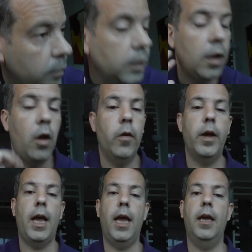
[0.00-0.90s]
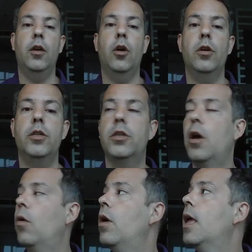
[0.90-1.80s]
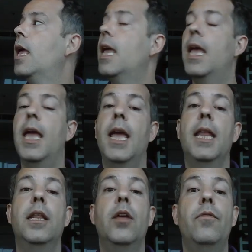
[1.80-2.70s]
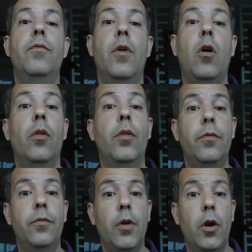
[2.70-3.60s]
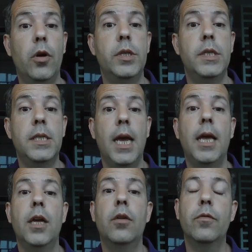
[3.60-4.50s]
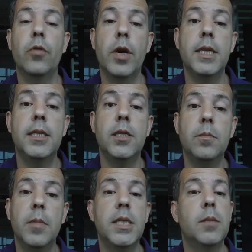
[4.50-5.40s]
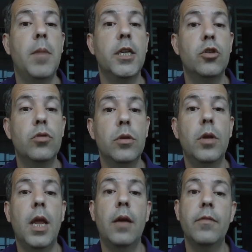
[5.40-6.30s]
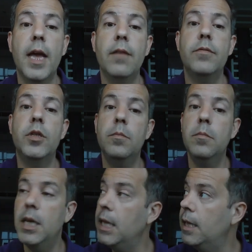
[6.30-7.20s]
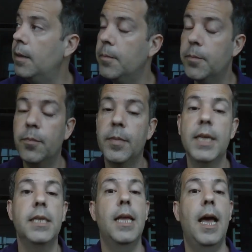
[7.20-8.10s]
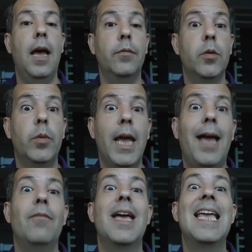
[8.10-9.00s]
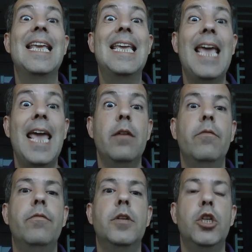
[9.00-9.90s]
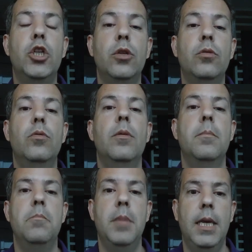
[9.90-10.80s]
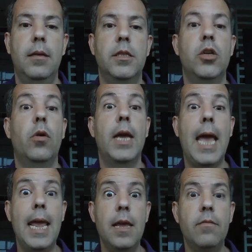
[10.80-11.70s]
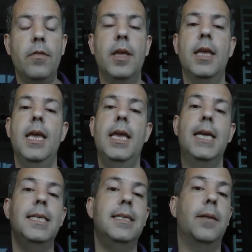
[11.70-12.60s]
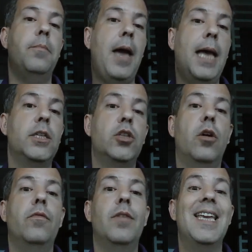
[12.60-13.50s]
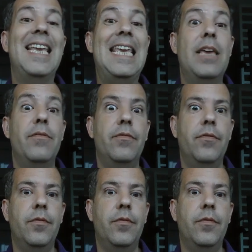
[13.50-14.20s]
Okay, good. So on the first day of Christmas, my true love gave to me. After we have gave to me. So gave is the past of give.